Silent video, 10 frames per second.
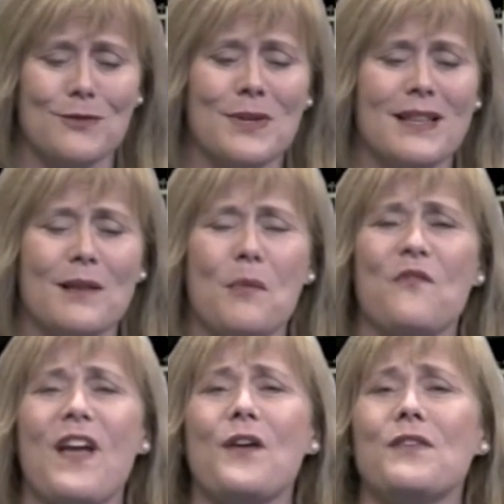what the
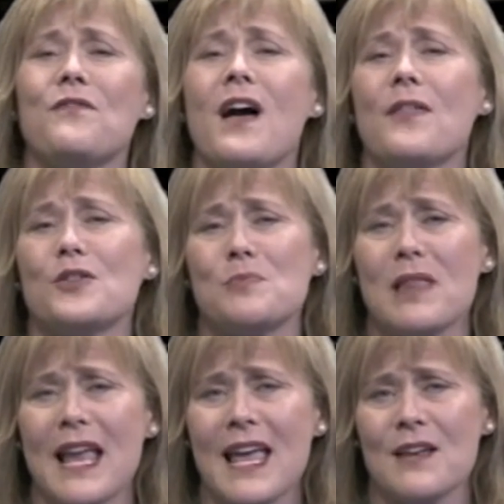Founding Fathers
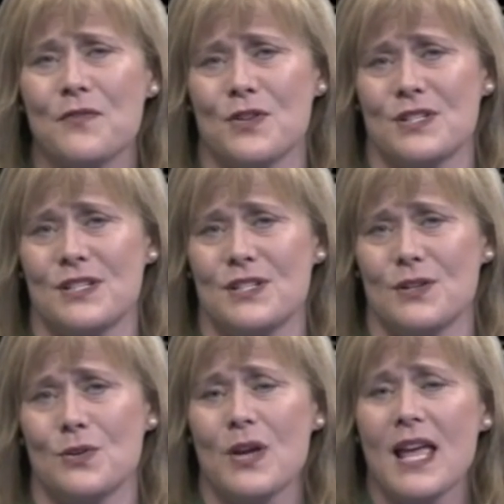planned for us to
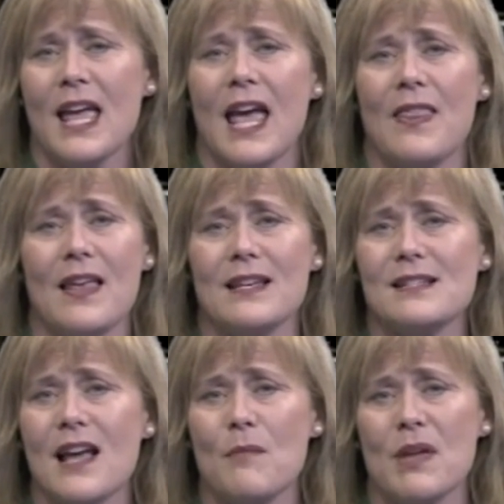do. And that
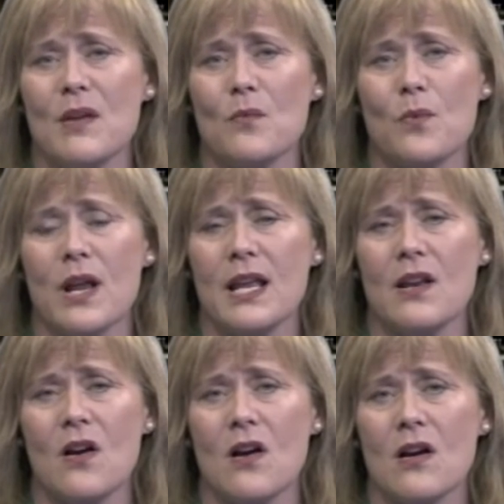does not mean
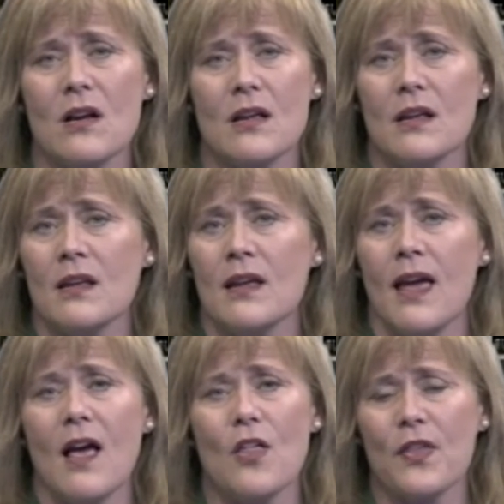running our
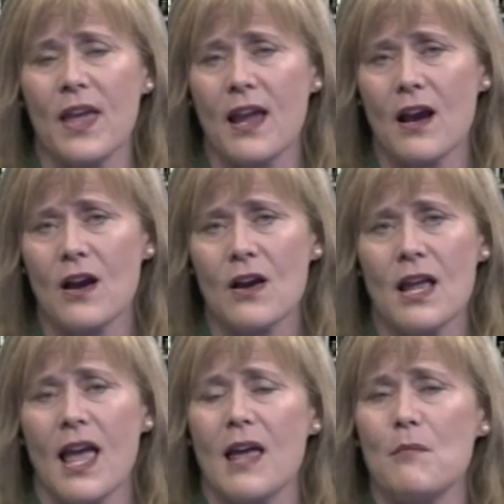health care
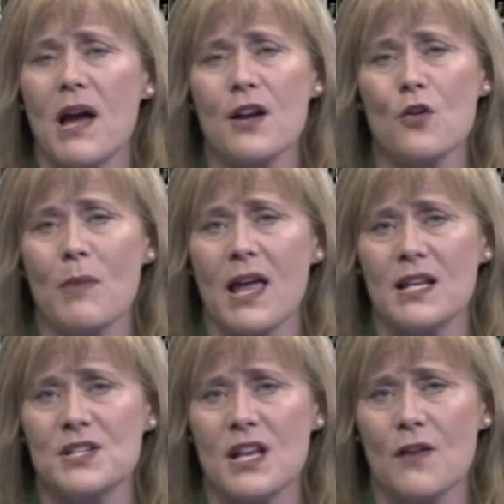and
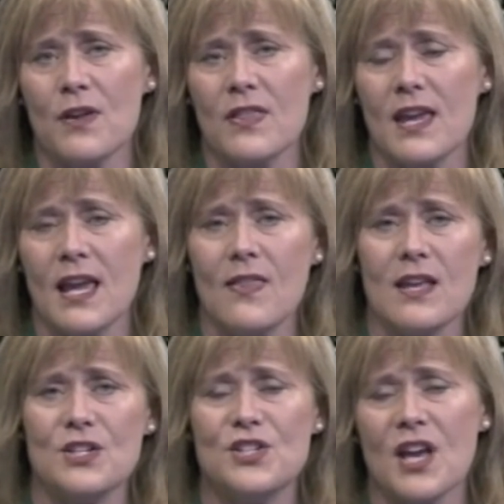micromanaging everything and
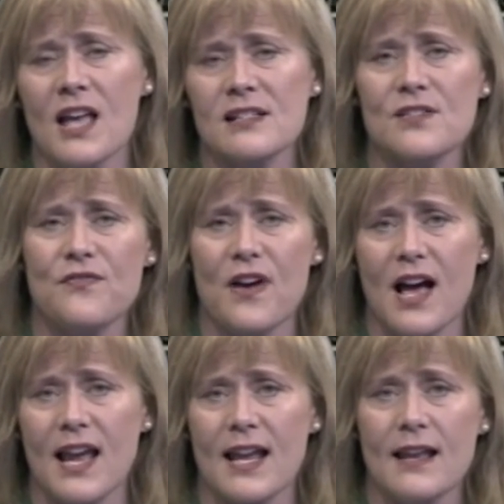then
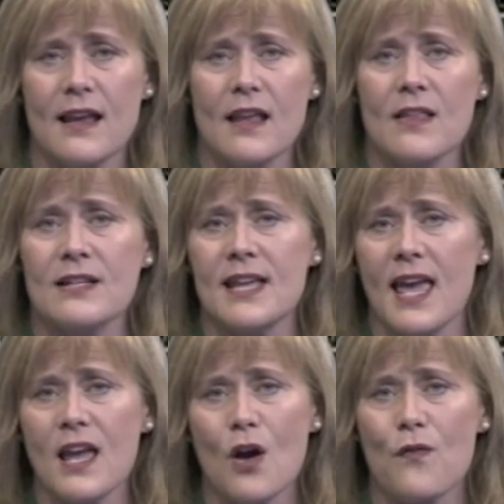justifying the
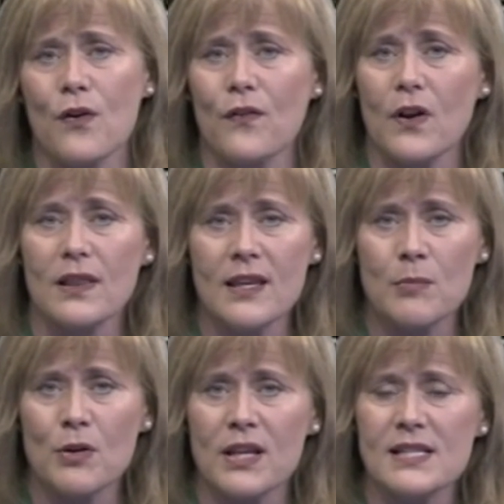takeover of our
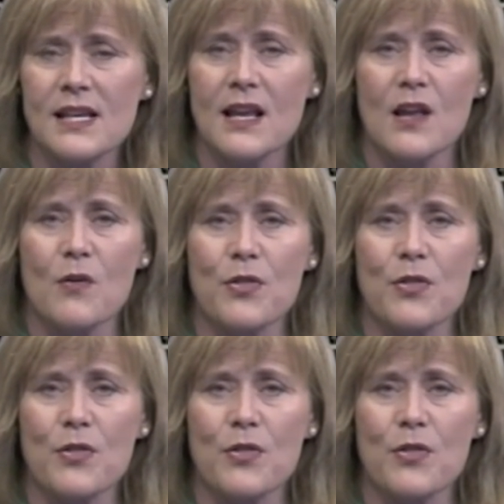liberties